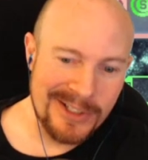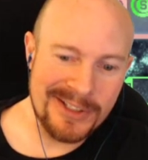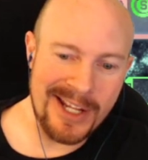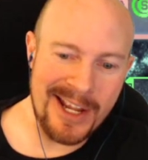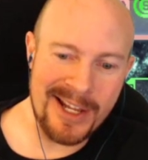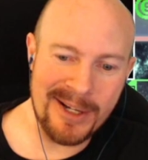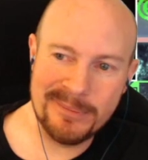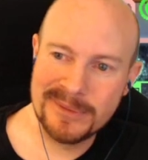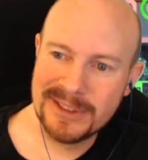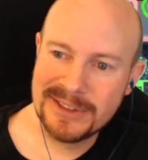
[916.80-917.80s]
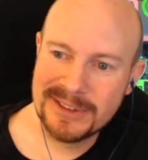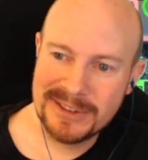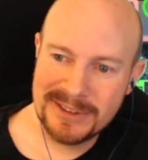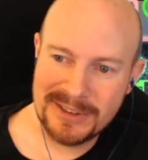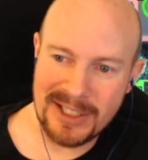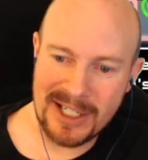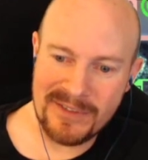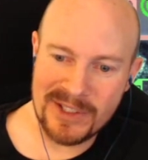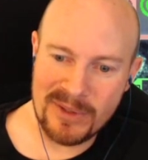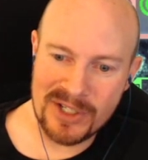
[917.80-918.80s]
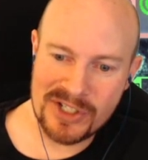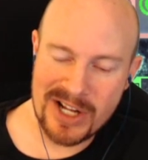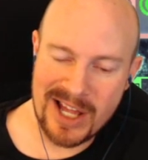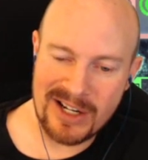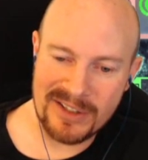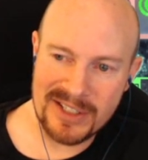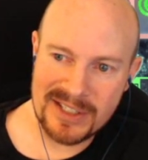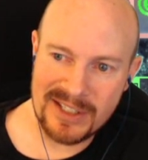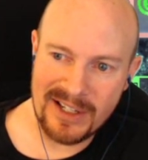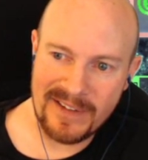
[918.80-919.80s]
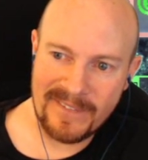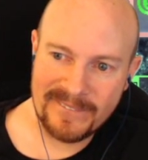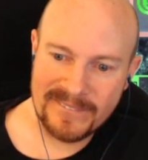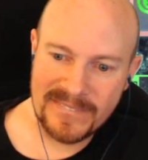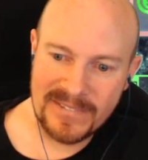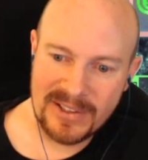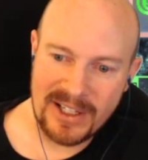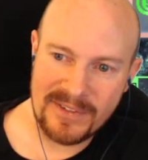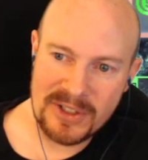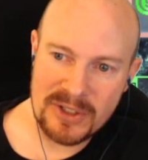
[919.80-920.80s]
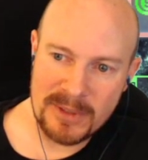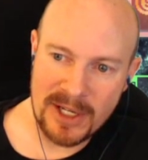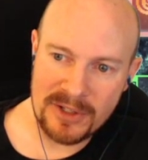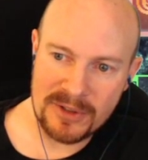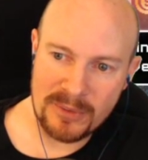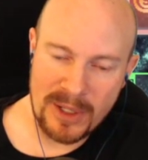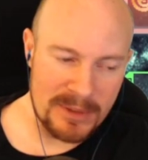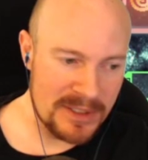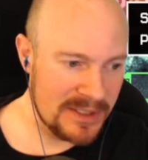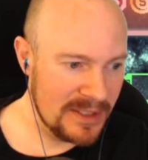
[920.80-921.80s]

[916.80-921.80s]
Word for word: Damn! Not even a one-shot on this guy. I have to use my other weapons.